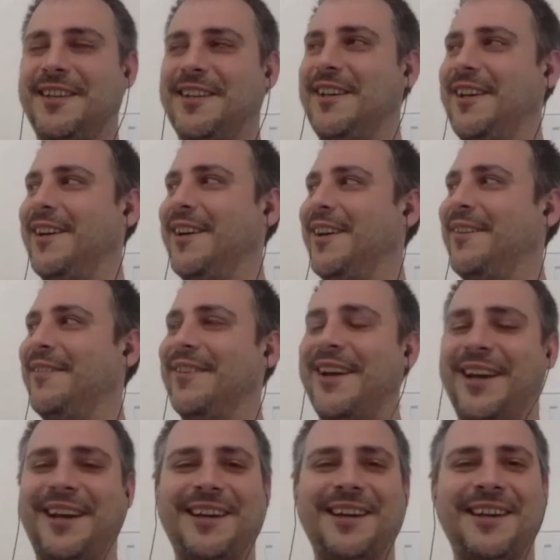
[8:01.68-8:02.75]

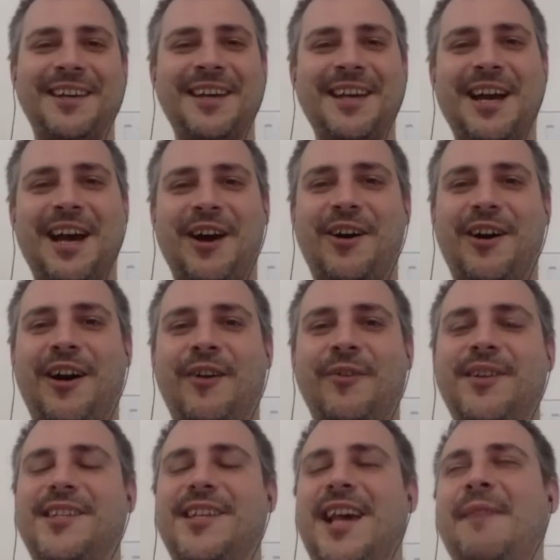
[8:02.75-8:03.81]
like how
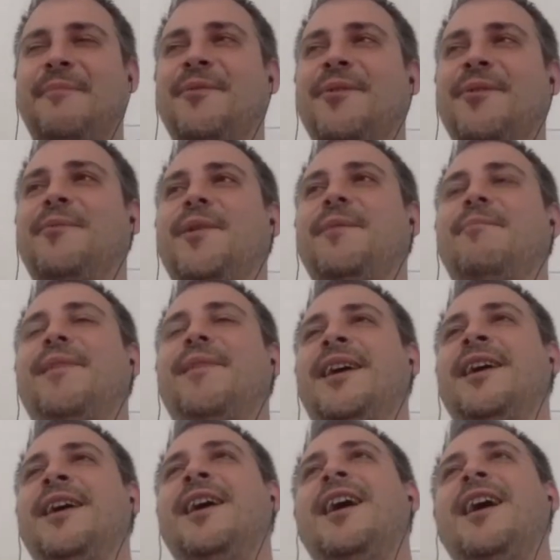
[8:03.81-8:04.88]
this happened with
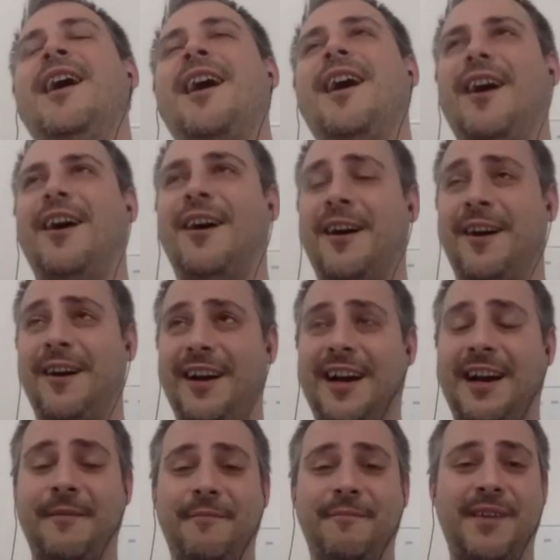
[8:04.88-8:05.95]
me.
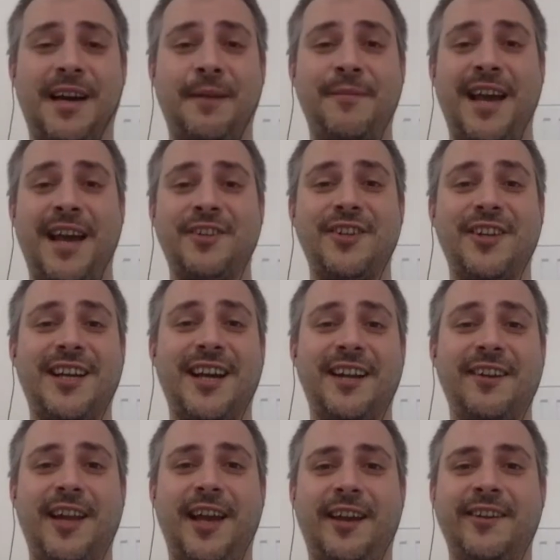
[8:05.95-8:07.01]
I'm actually
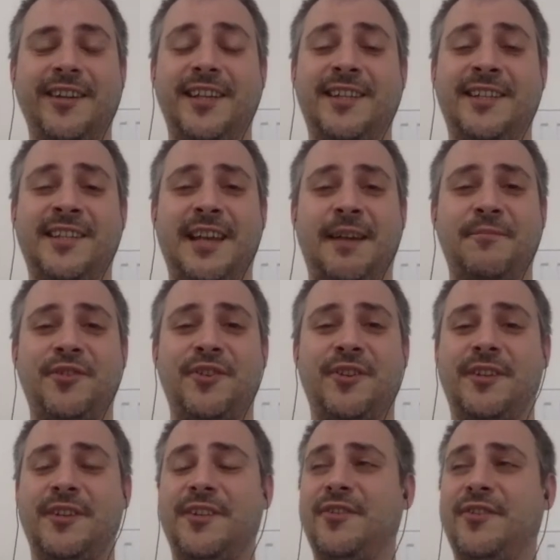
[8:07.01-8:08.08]
kind of like an
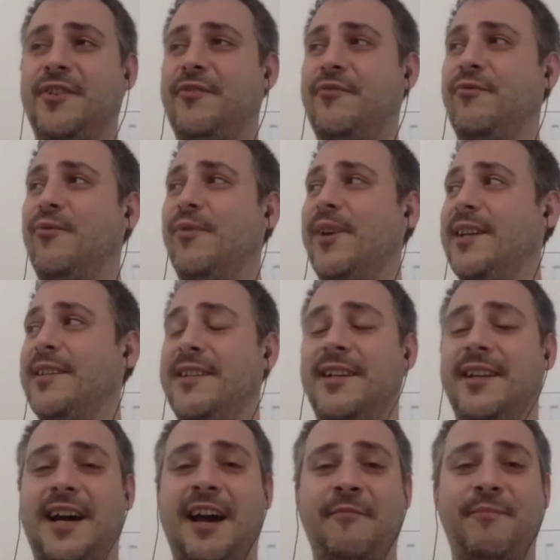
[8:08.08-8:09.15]
exception to the rule, as
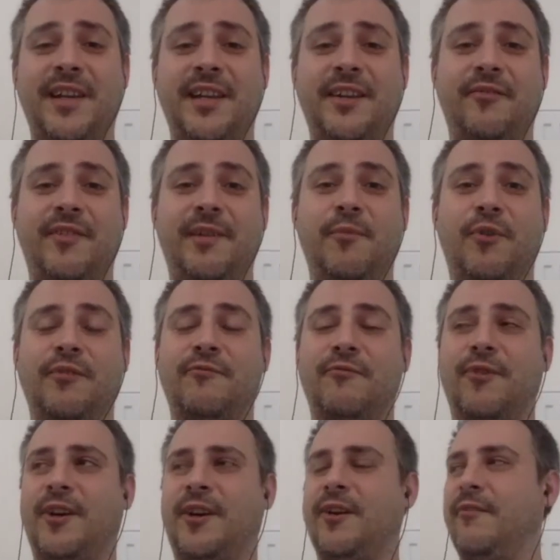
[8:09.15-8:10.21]
in I've been a remote
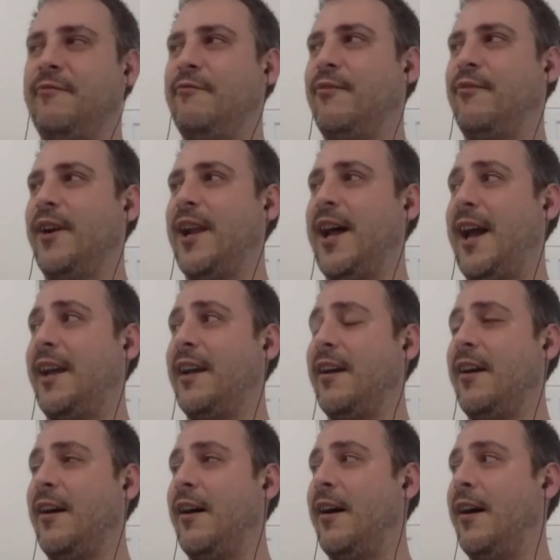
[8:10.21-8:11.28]
worker for like
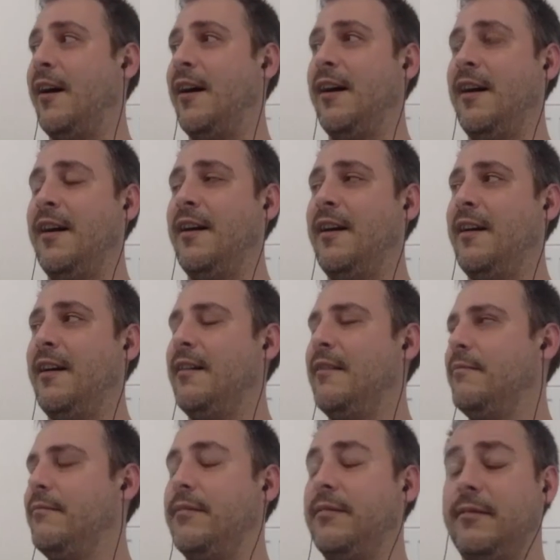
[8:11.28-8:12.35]

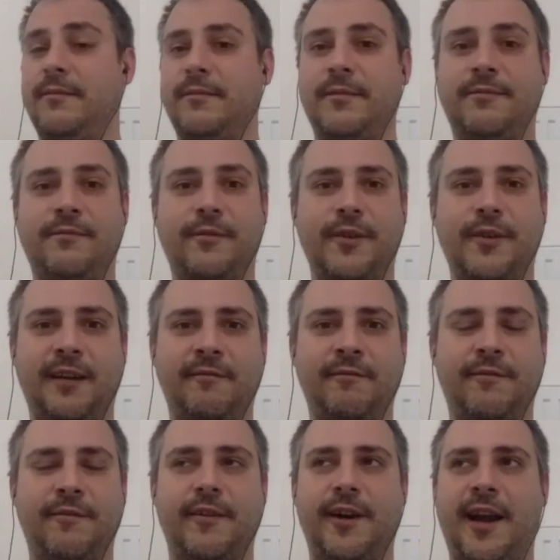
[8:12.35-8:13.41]
for like
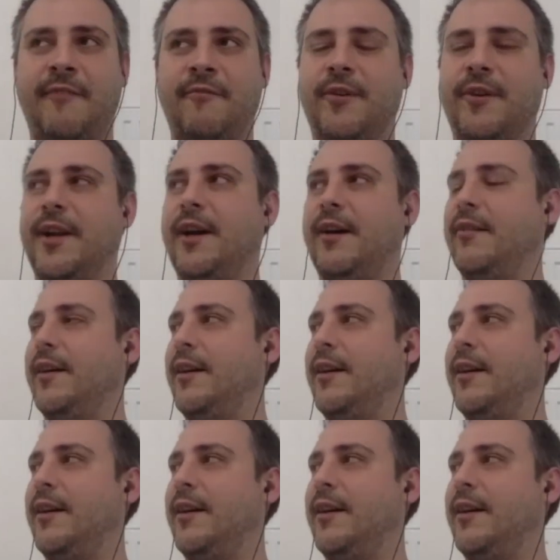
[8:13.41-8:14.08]
forever now.